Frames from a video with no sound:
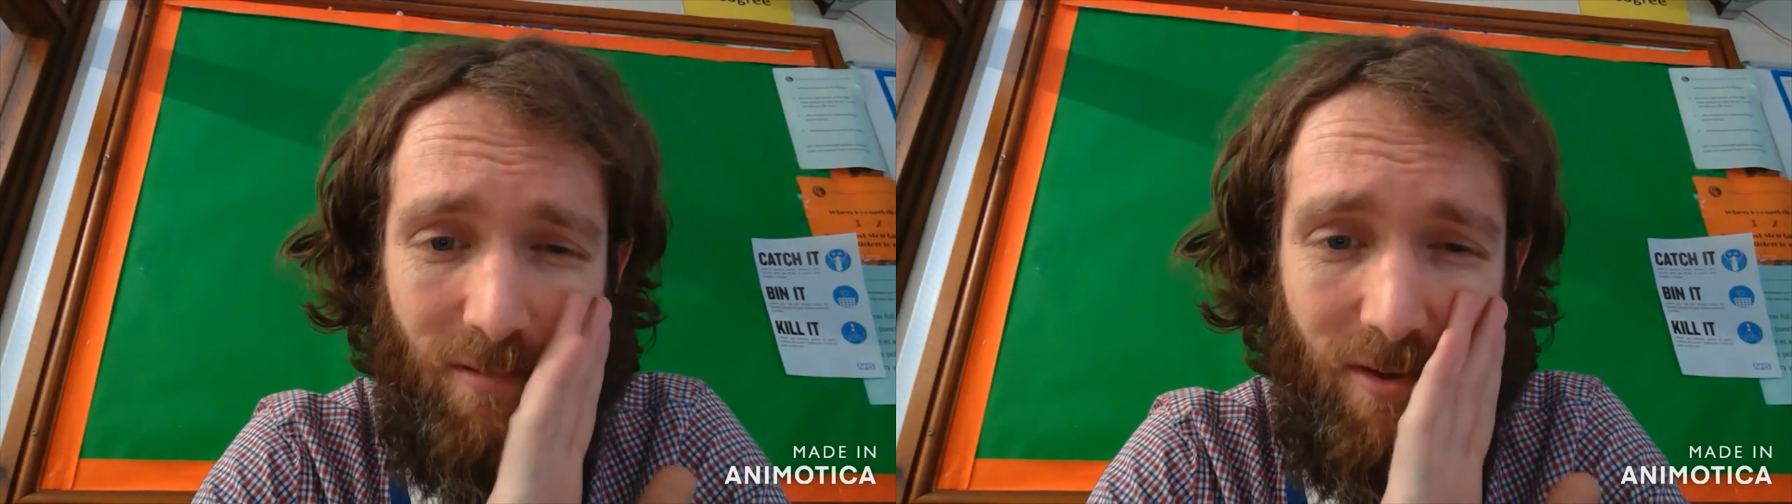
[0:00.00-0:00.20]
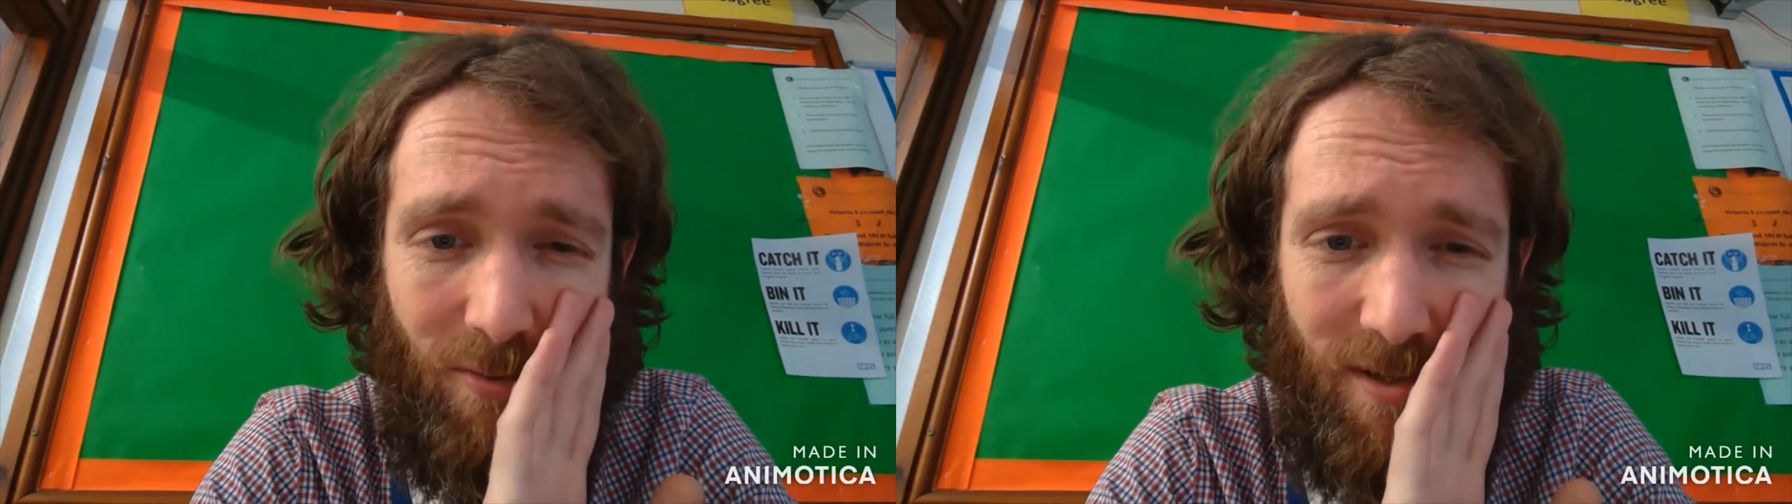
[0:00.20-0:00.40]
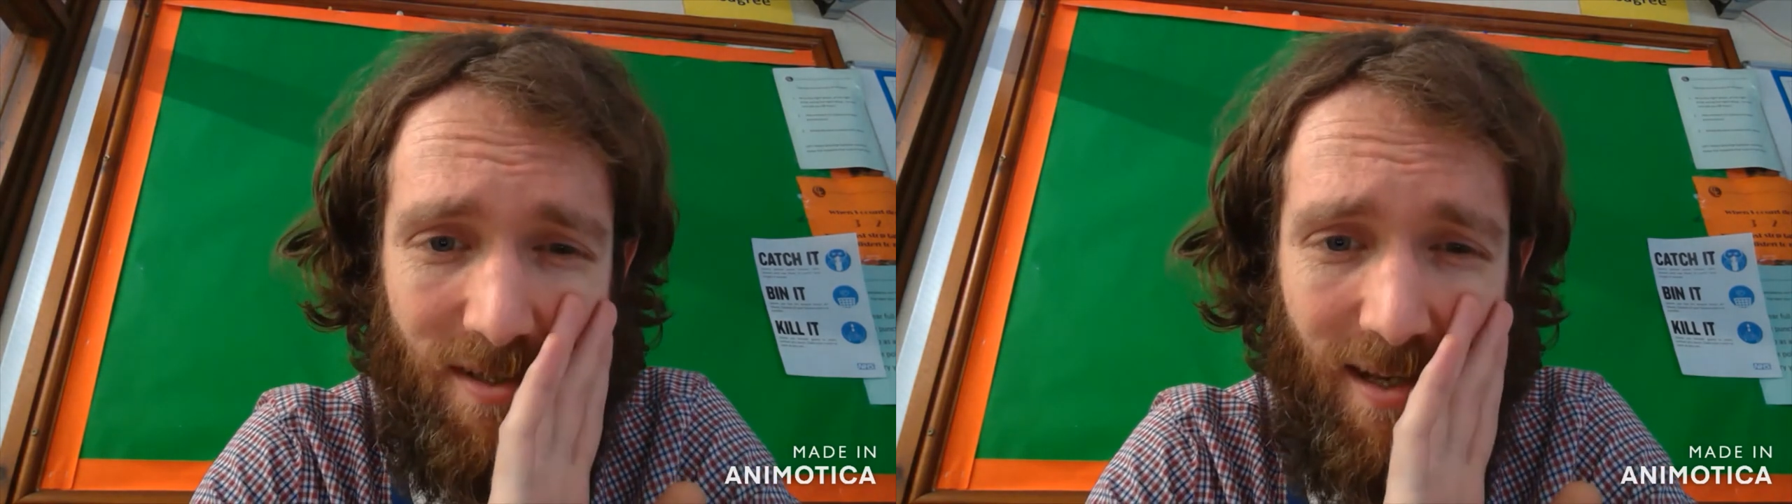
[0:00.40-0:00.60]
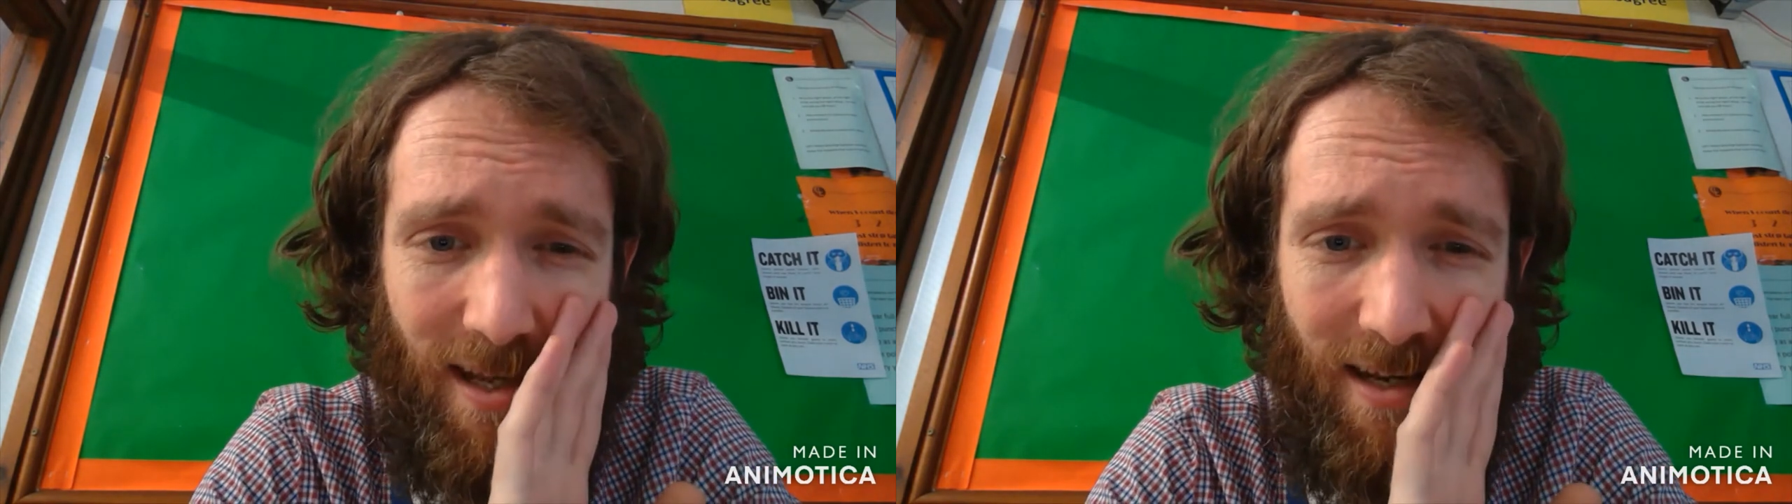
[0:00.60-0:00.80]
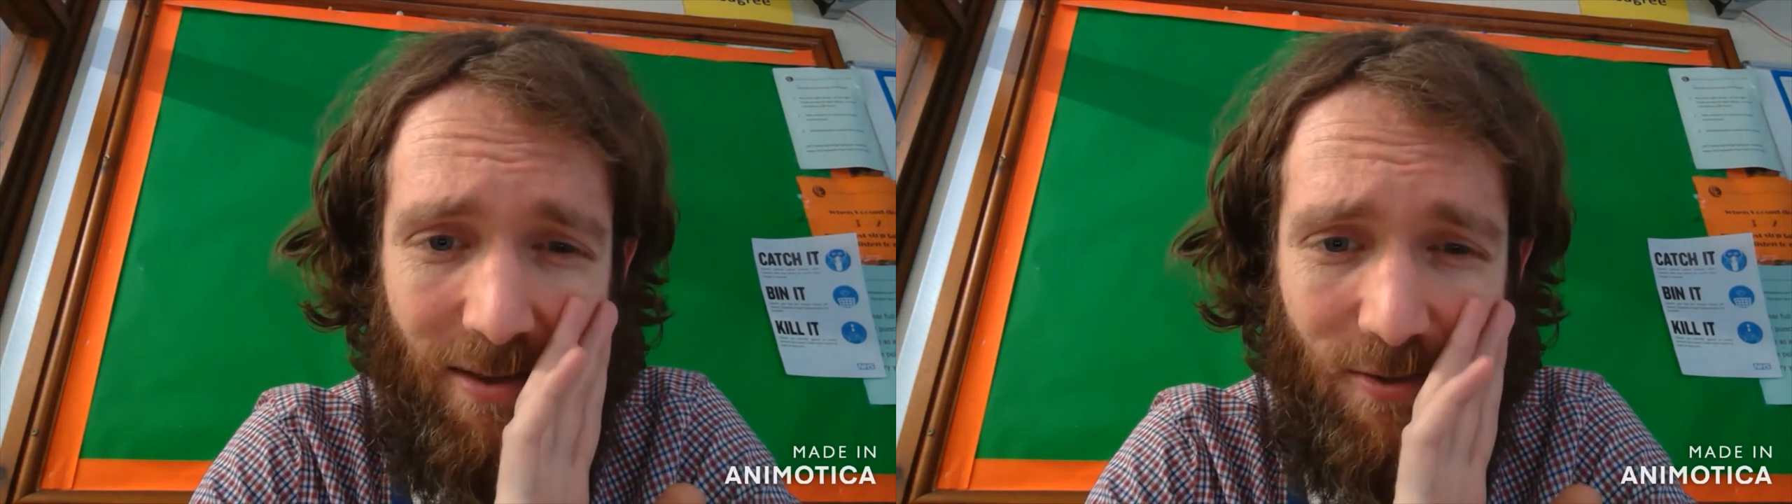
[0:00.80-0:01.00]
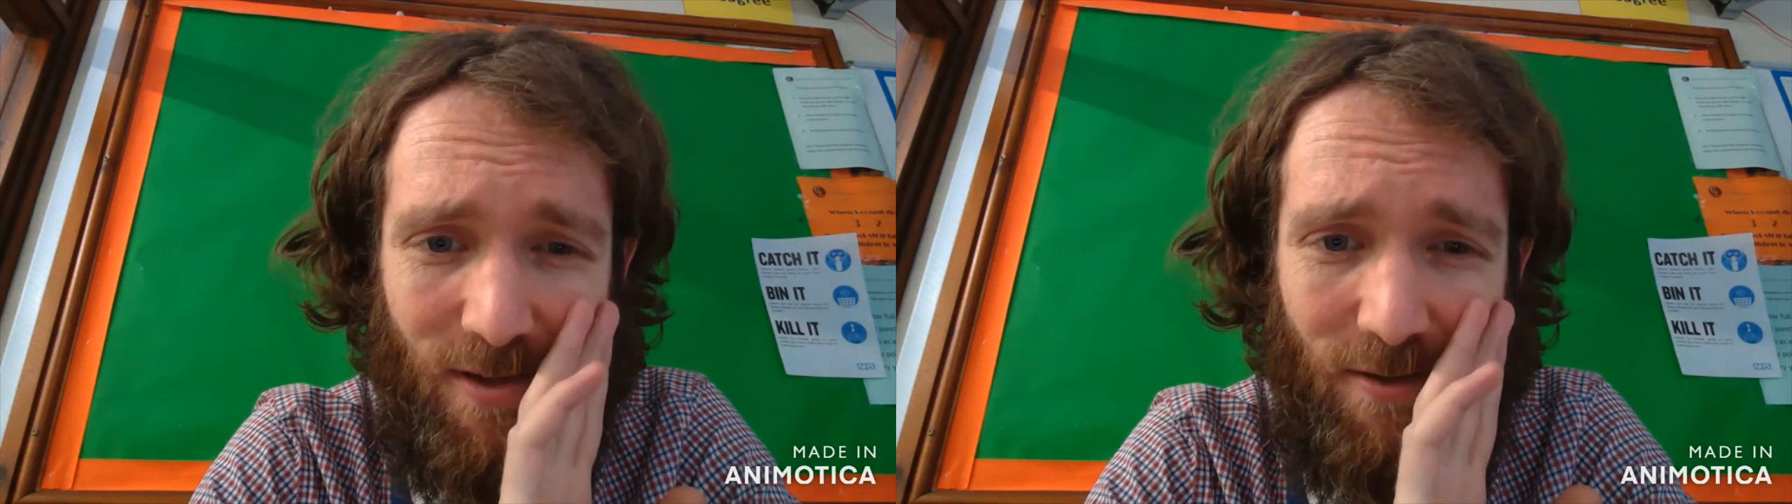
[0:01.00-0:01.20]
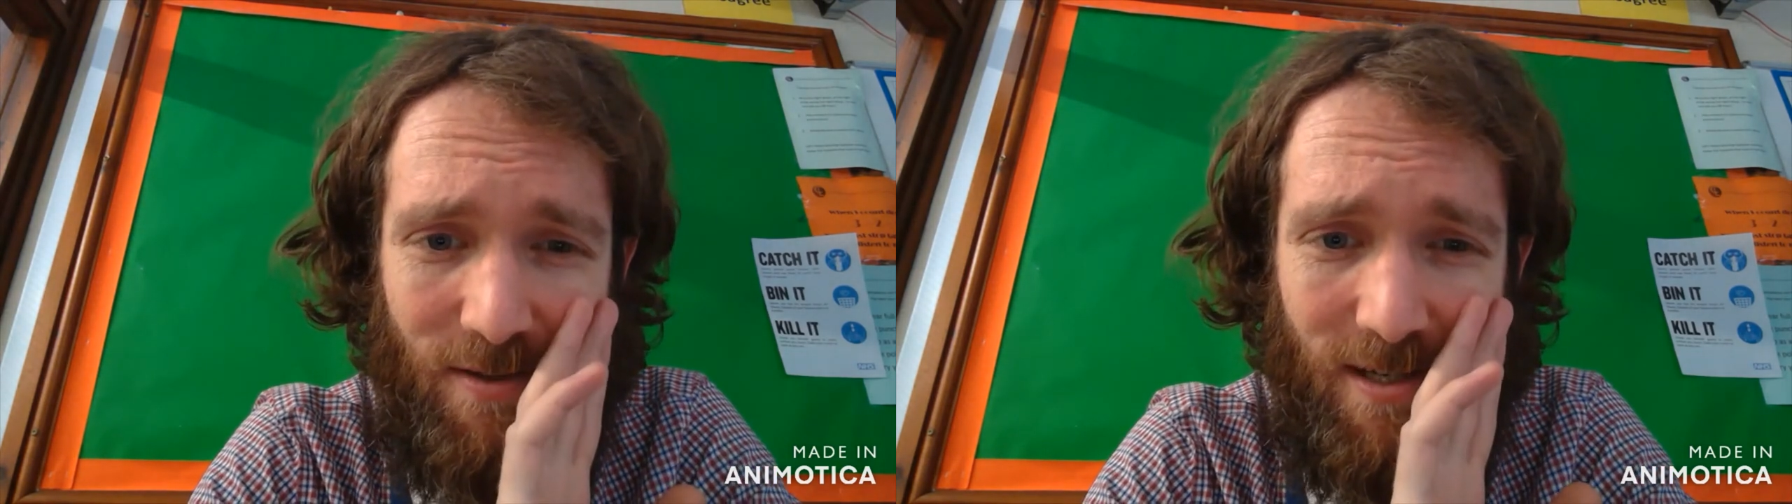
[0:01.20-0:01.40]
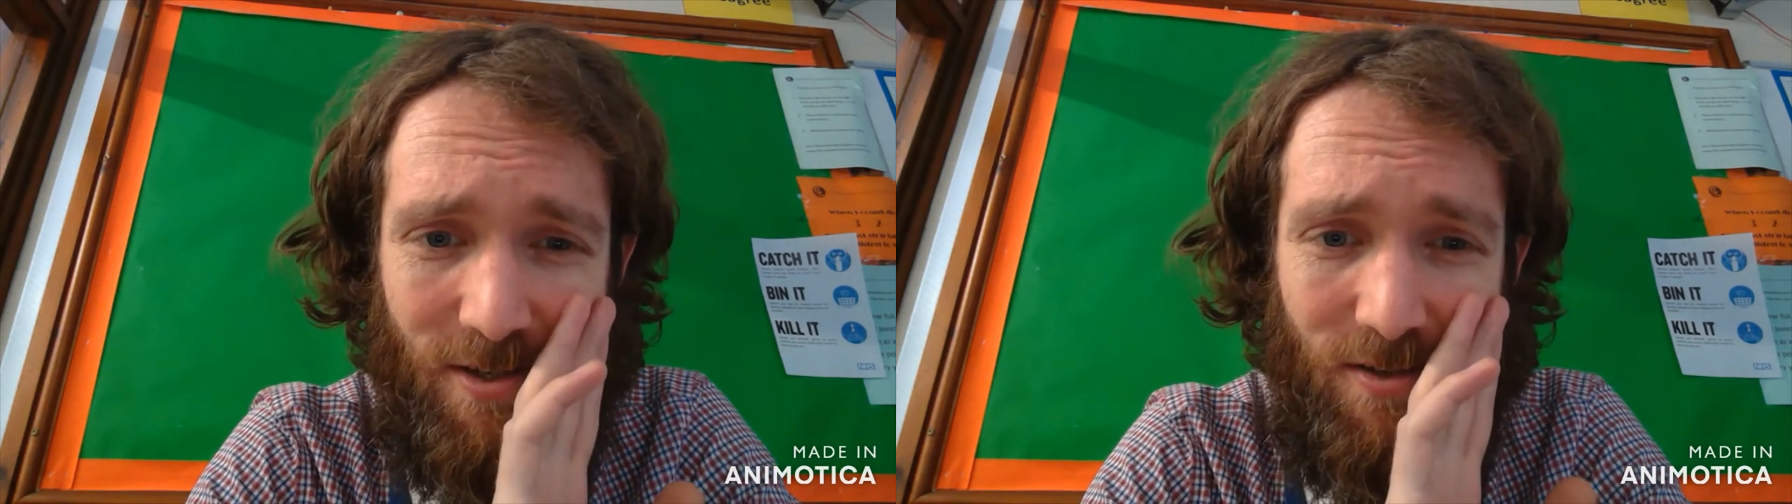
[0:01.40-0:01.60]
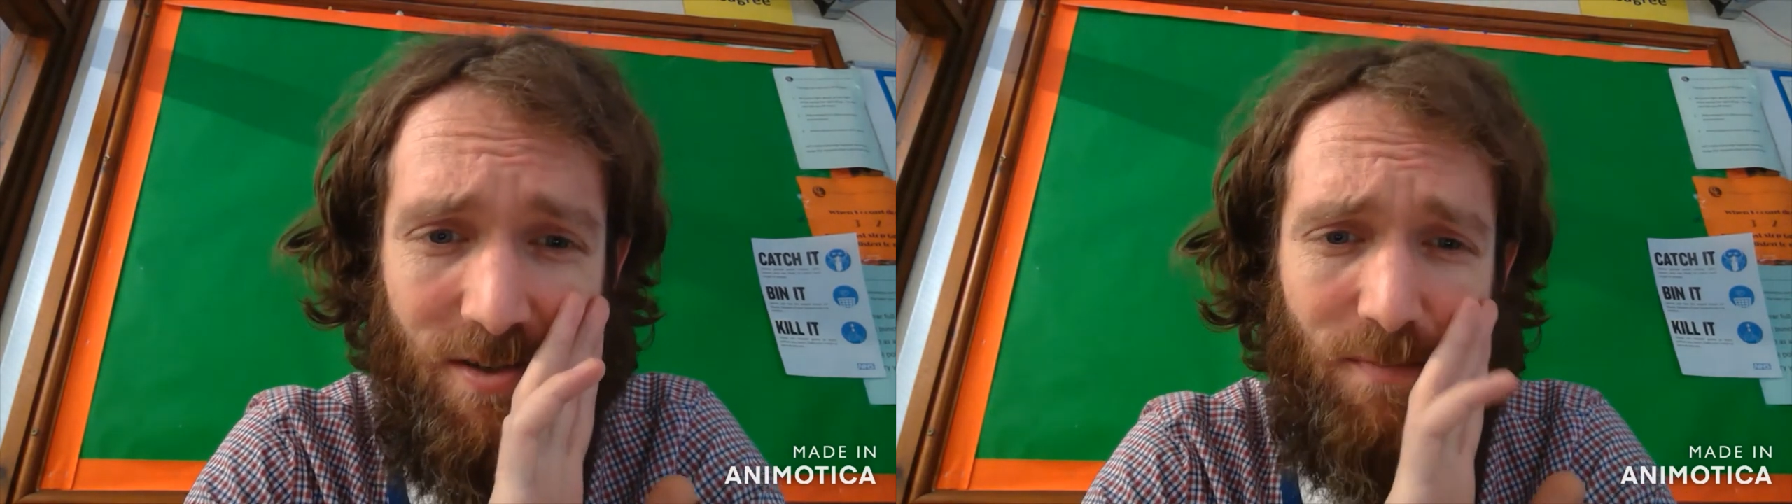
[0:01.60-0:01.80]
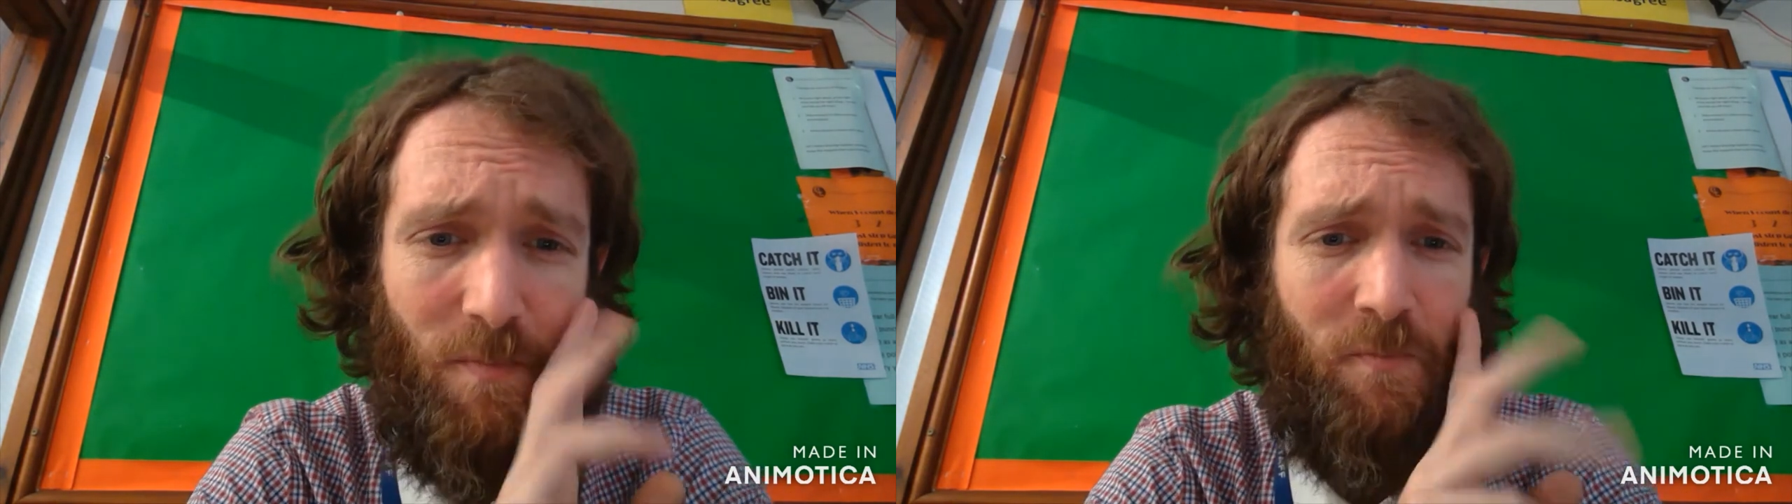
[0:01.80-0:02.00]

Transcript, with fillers: don't listen to any of those other teachers,